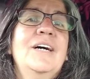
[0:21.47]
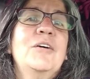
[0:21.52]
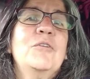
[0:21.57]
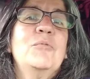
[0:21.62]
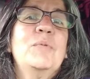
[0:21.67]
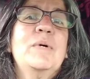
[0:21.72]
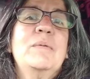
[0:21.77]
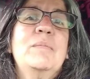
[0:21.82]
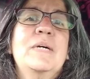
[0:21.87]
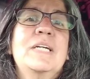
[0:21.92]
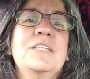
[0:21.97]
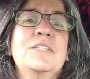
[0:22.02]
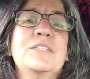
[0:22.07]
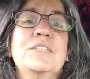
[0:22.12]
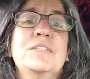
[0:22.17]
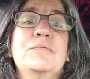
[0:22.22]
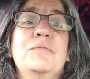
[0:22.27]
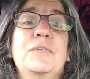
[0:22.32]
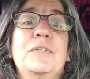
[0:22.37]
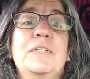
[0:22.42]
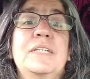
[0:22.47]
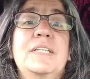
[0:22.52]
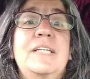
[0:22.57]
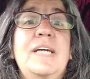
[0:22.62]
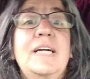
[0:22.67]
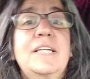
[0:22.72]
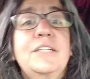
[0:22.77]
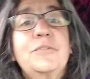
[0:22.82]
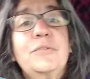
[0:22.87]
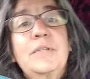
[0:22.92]
We went just for a
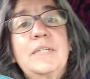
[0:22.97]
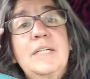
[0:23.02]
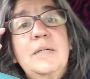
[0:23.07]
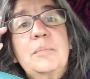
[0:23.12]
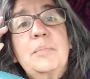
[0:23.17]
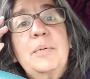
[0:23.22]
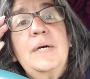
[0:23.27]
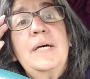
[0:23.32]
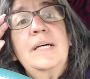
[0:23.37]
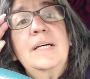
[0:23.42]
day trip,